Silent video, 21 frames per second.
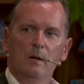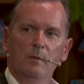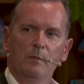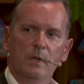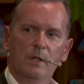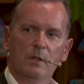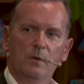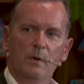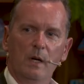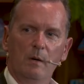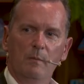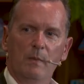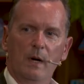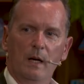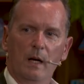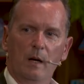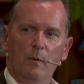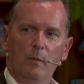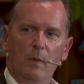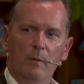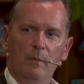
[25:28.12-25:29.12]
between men
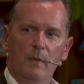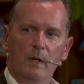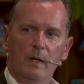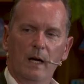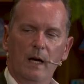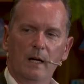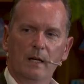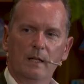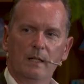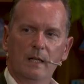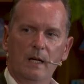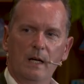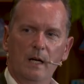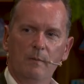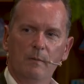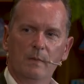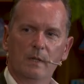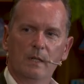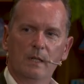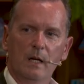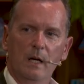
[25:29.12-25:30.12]
and women, that
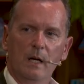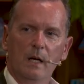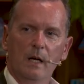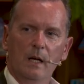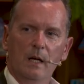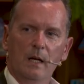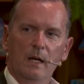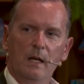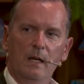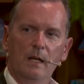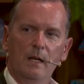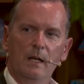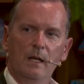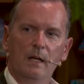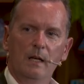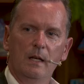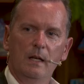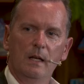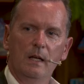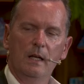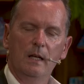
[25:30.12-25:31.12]
attempt, he,
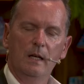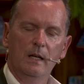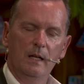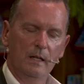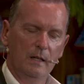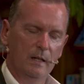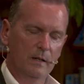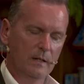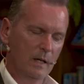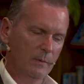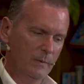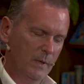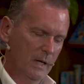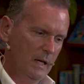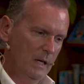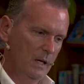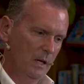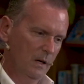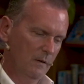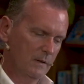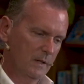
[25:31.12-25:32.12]
he, there's something
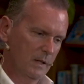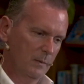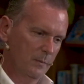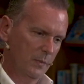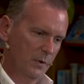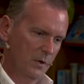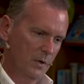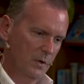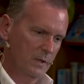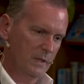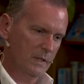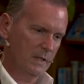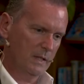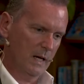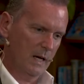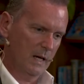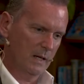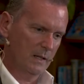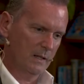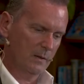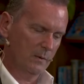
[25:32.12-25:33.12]
he loves that Proust
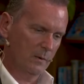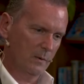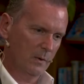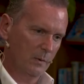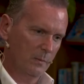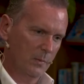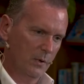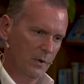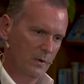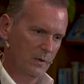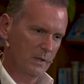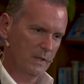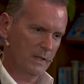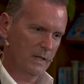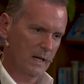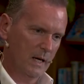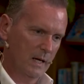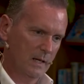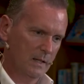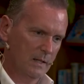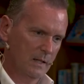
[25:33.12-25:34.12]
says, where Proust
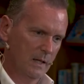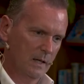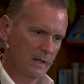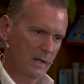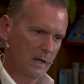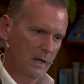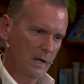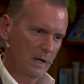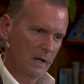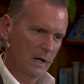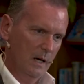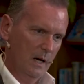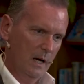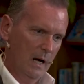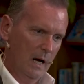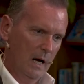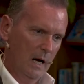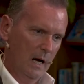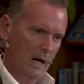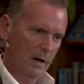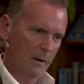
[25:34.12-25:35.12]
says that
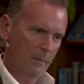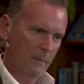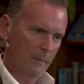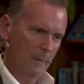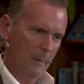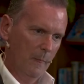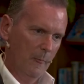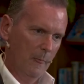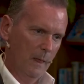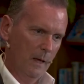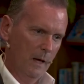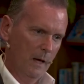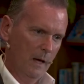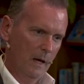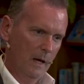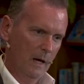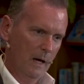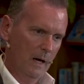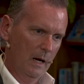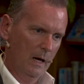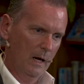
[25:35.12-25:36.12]
um,
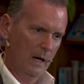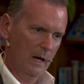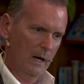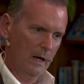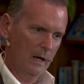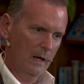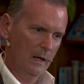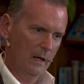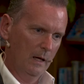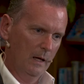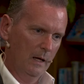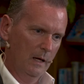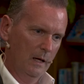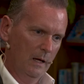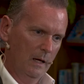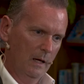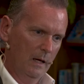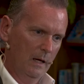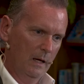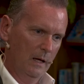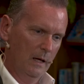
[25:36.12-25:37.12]
uh,
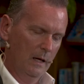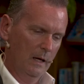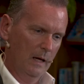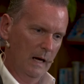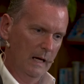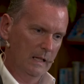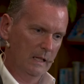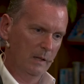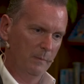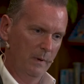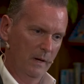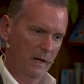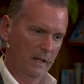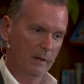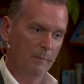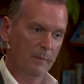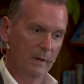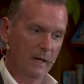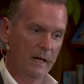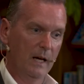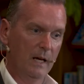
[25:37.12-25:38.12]
at, the, at
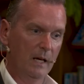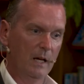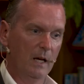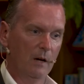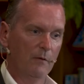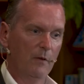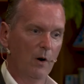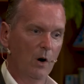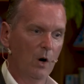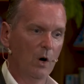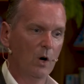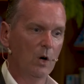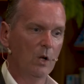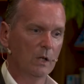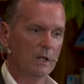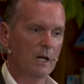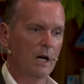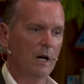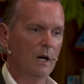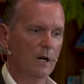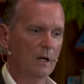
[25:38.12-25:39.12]
the beginning of
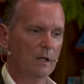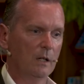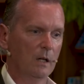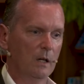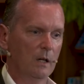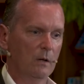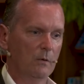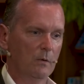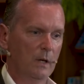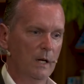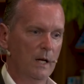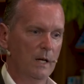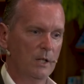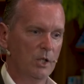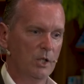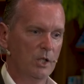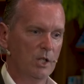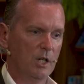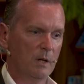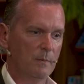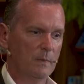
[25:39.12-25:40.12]
all carnal
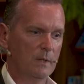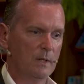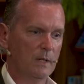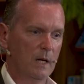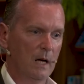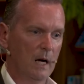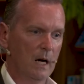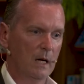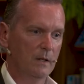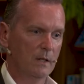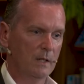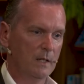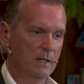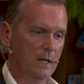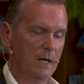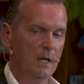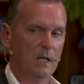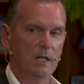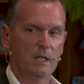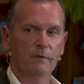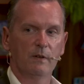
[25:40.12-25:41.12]
relationships are the
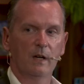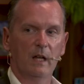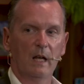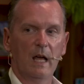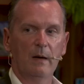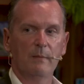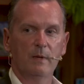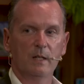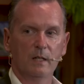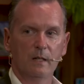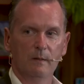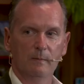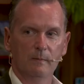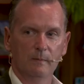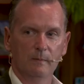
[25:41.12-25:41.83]
seeds of calamity.